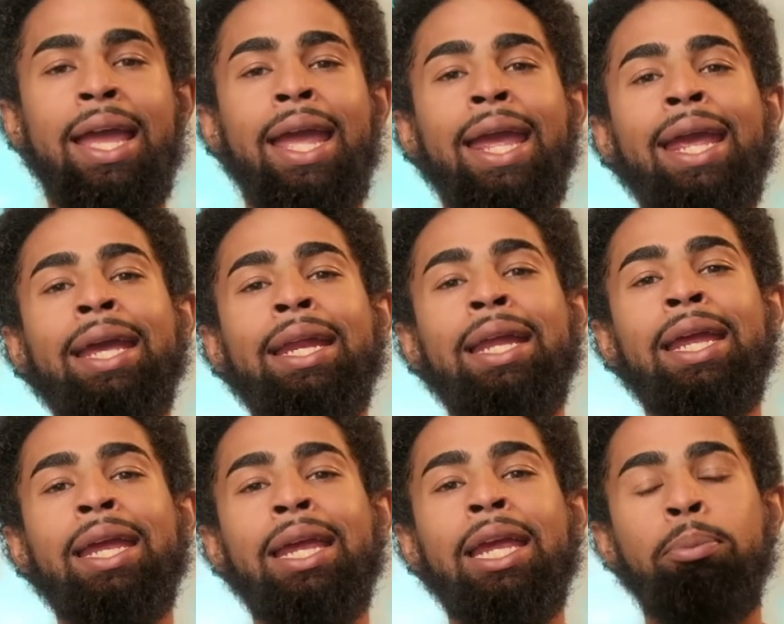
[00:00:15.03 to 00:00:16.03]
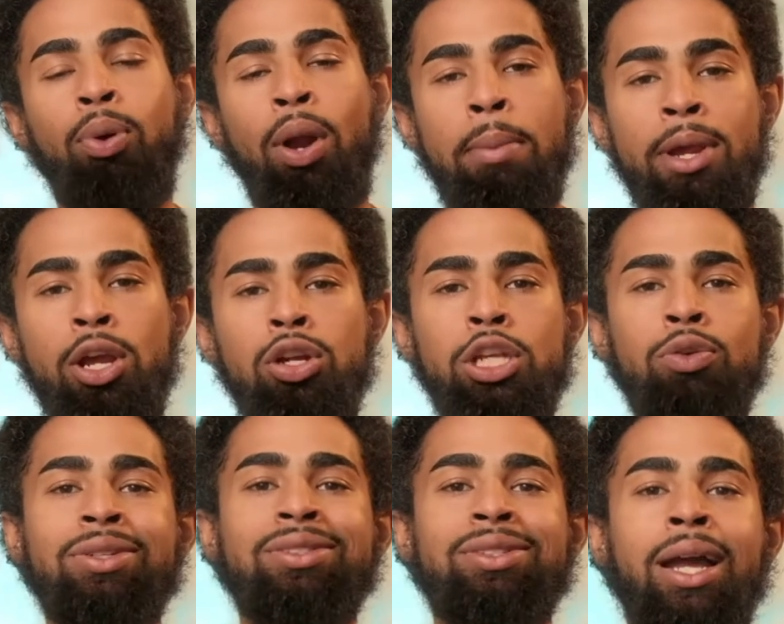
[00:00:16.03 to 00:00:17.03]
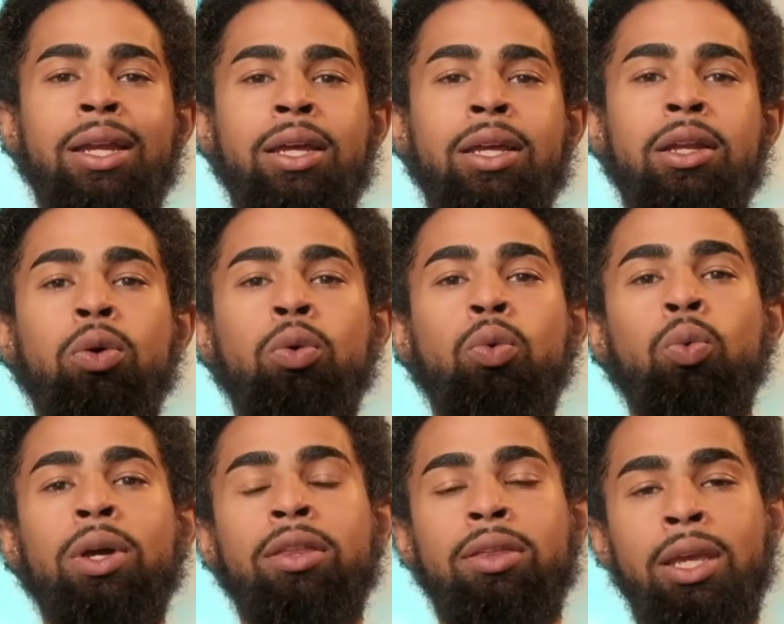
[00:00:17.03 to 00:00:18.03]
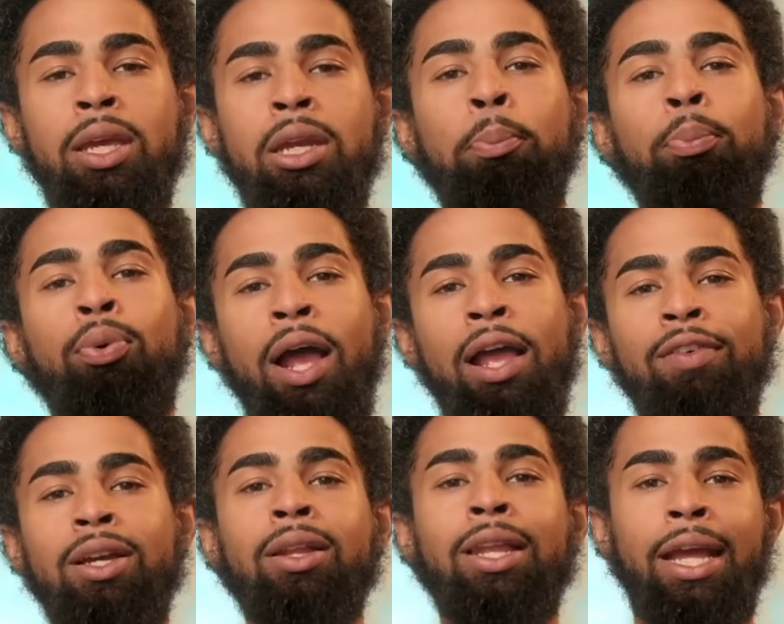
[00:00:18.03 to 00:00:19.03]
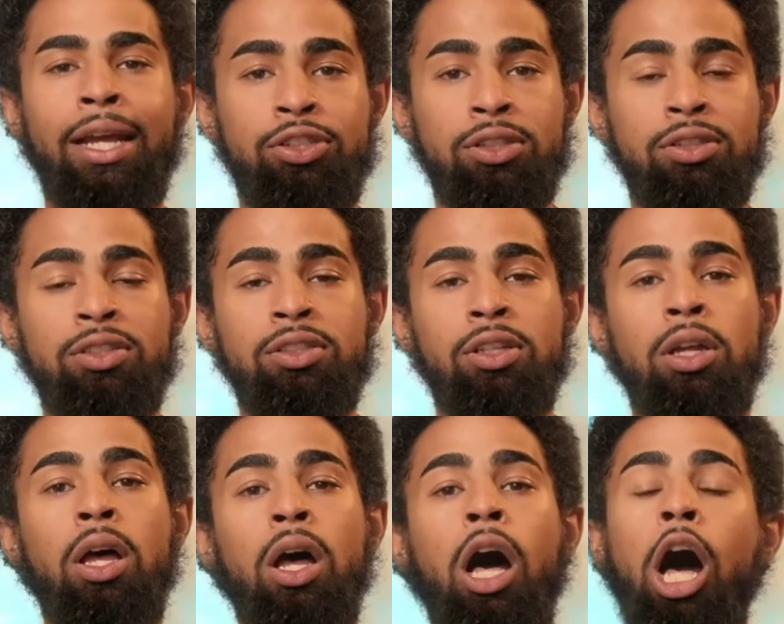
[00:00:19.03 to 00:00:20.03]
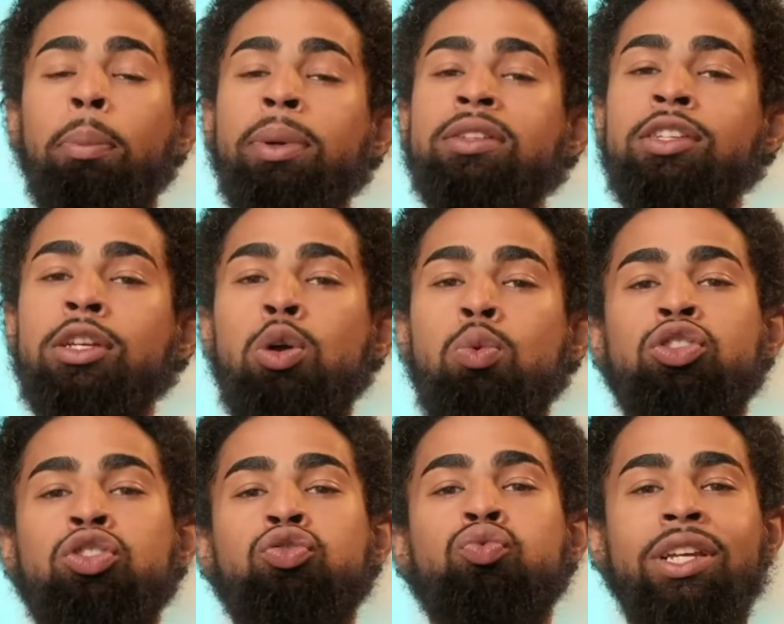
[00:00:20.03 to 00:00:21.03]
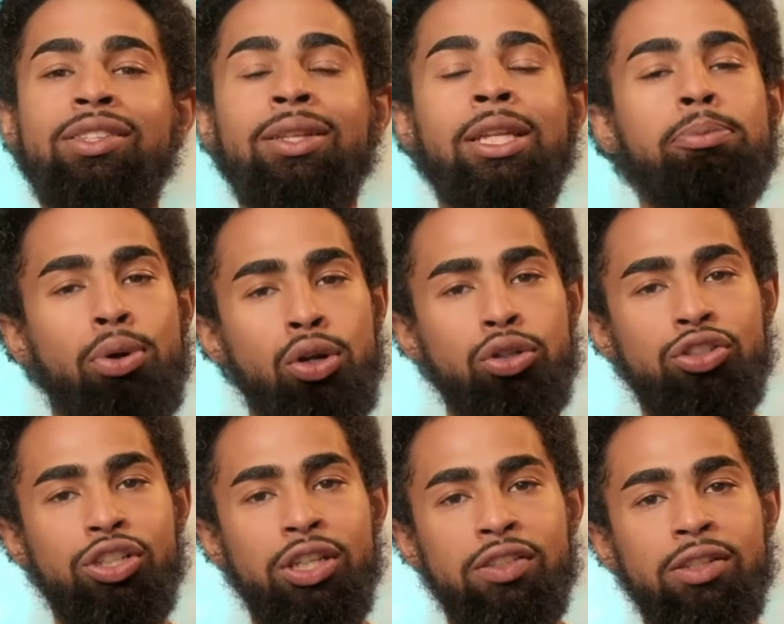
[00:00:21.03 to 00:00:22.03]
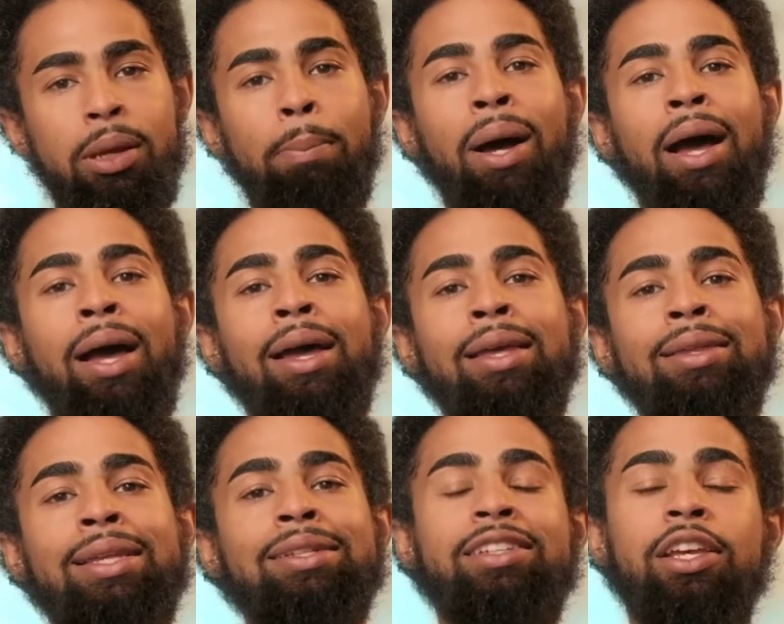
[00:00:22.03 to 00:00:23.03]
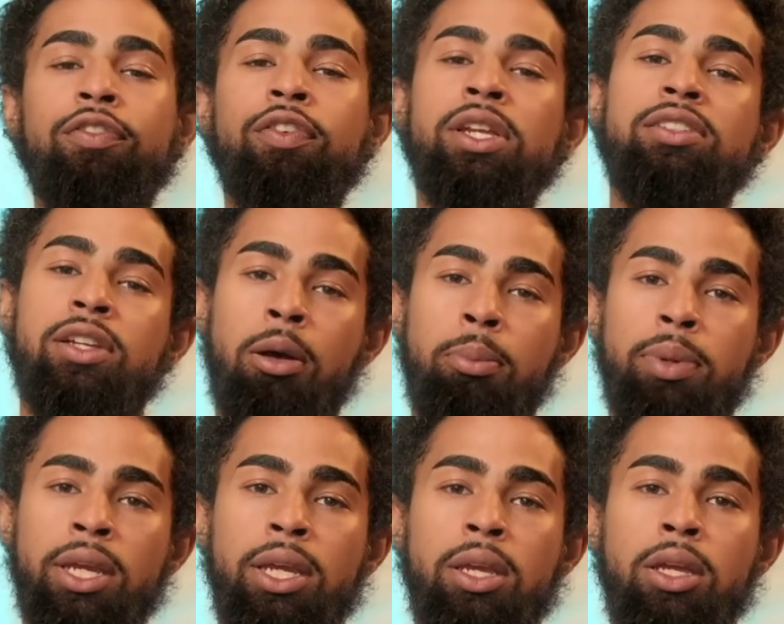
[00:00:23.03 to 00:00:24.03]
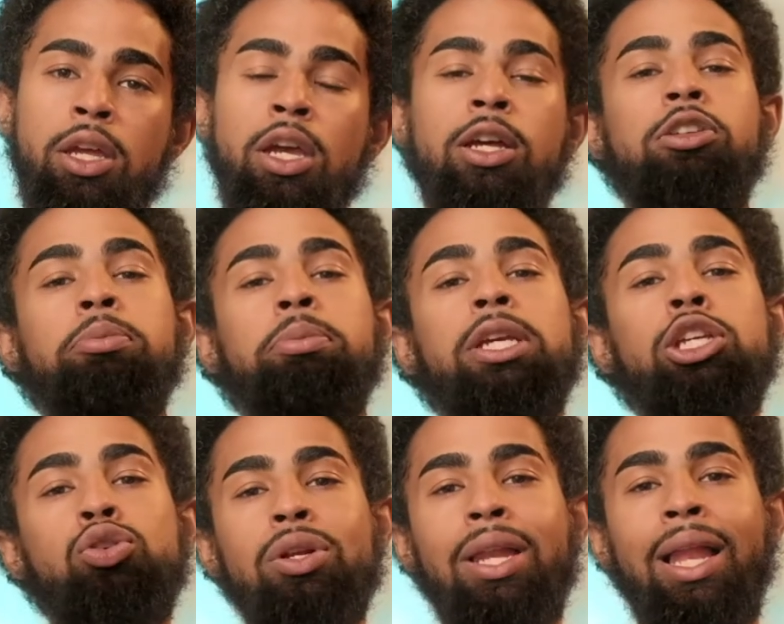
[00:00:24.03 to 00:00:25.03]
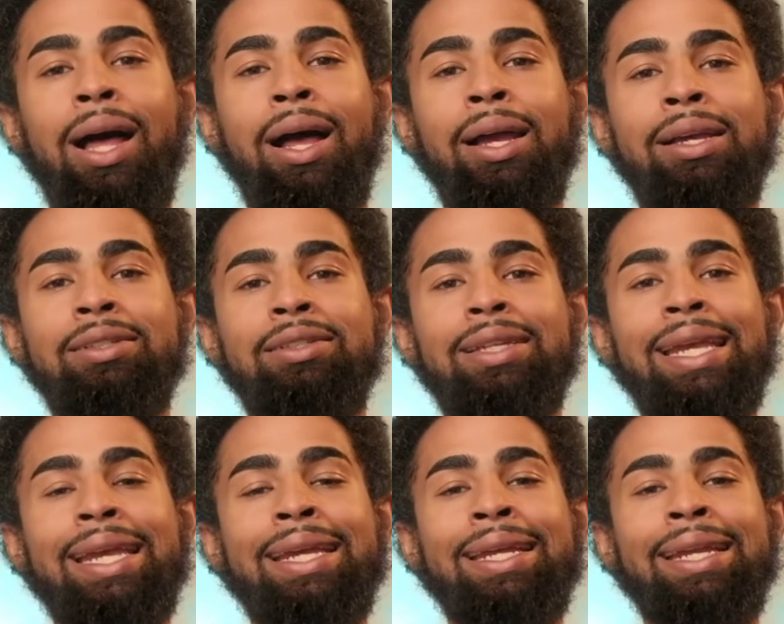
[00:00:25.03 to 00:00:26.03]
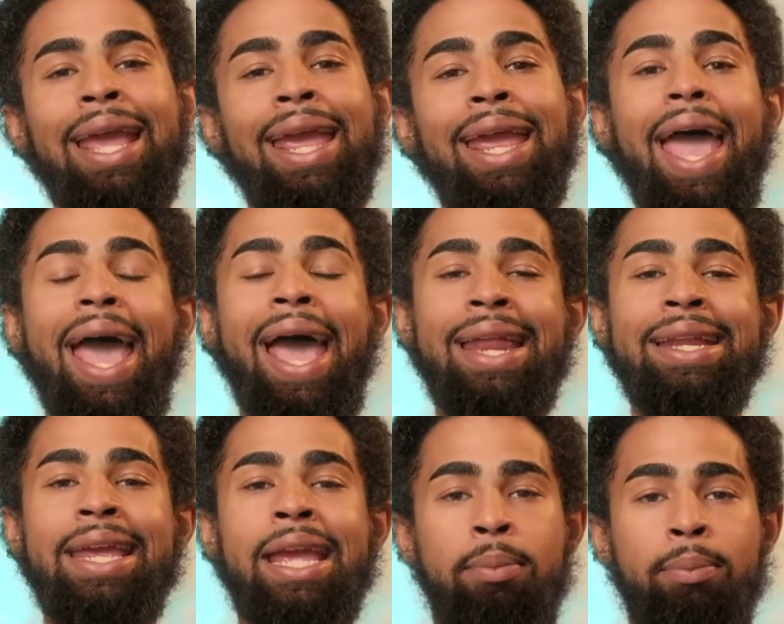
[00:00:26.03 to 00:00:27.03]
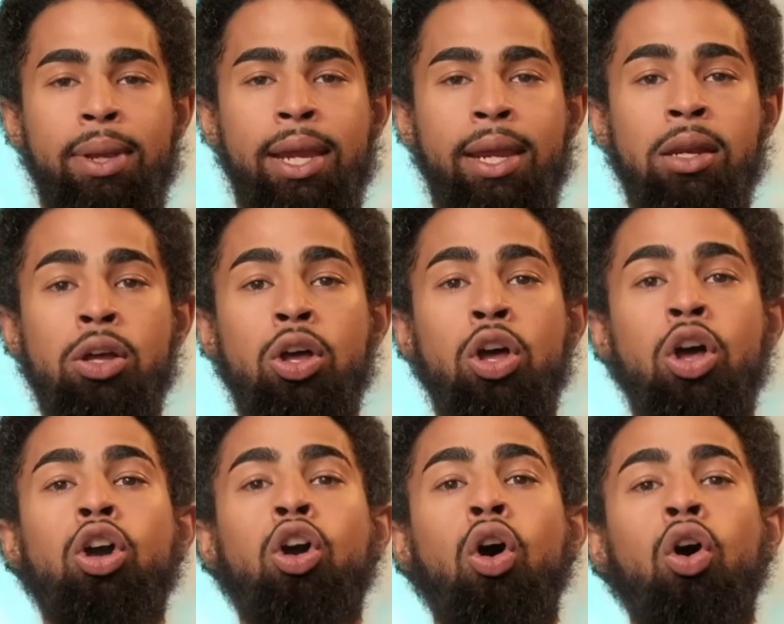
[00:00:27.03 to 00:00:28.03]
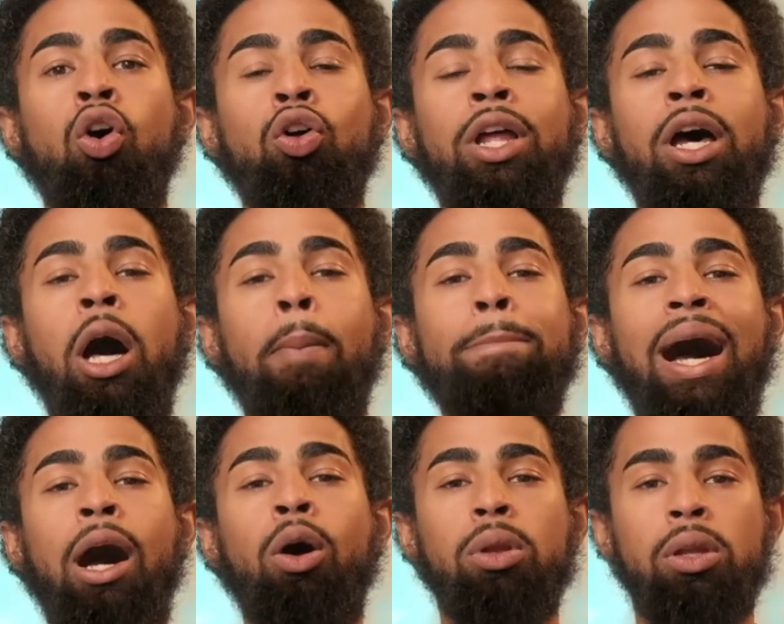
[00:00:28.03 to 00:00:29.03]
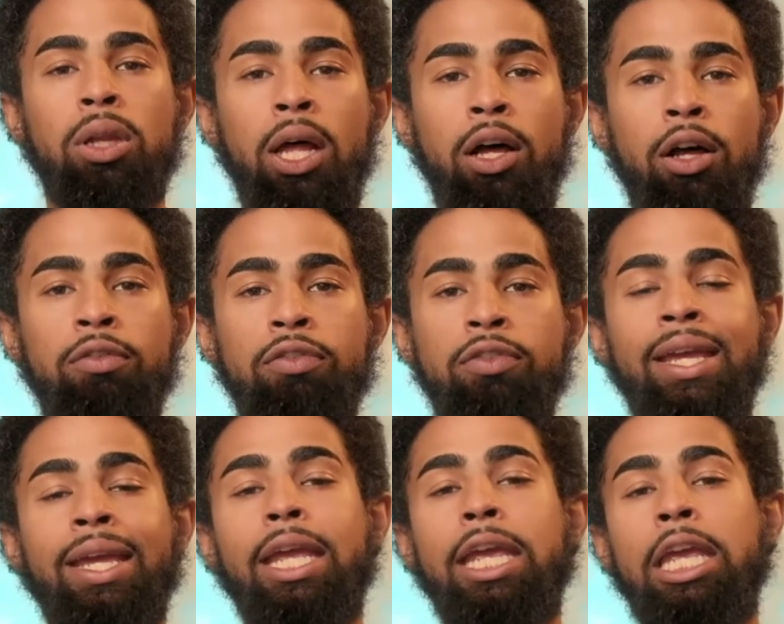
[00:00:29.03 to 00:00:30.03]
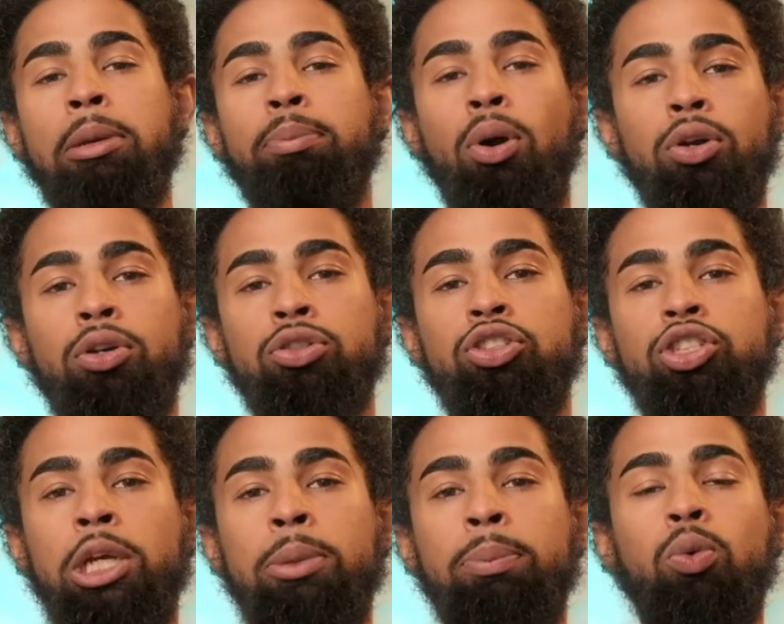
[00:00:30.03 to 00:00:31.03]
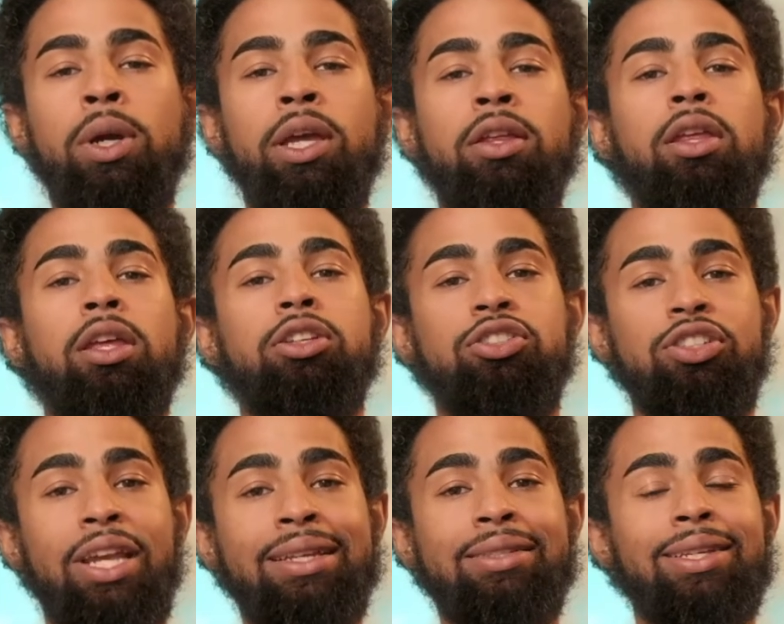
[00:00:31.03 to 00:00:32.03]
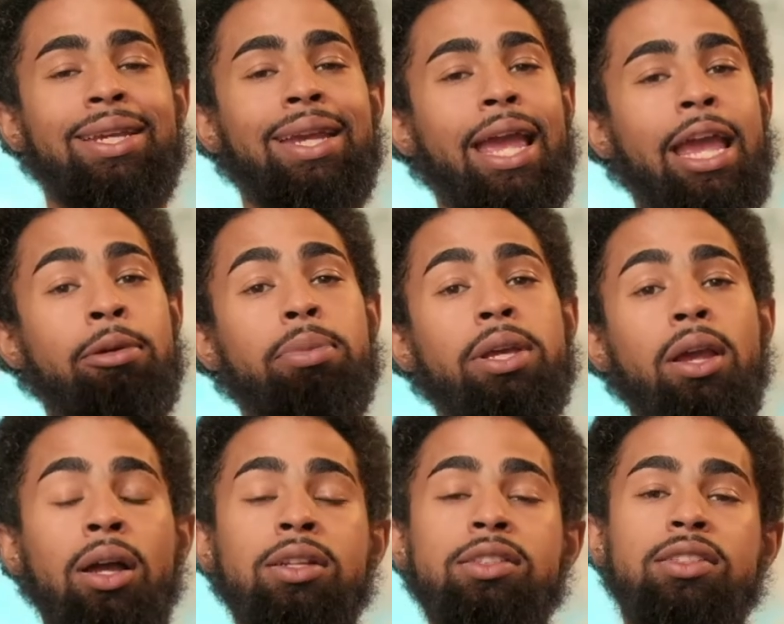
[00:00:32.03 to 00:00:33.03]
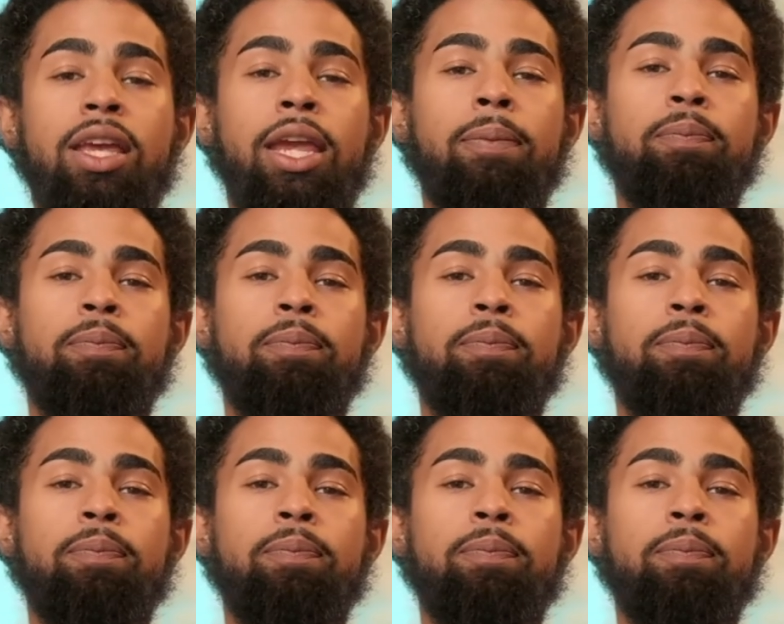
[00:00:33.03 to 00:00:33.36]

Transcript: and it primarily resided within private collections up until it was recently purchased by the Tiffany's company to be utilized in a ad campaign called About Love in partnership with Jay Z and Beyonce.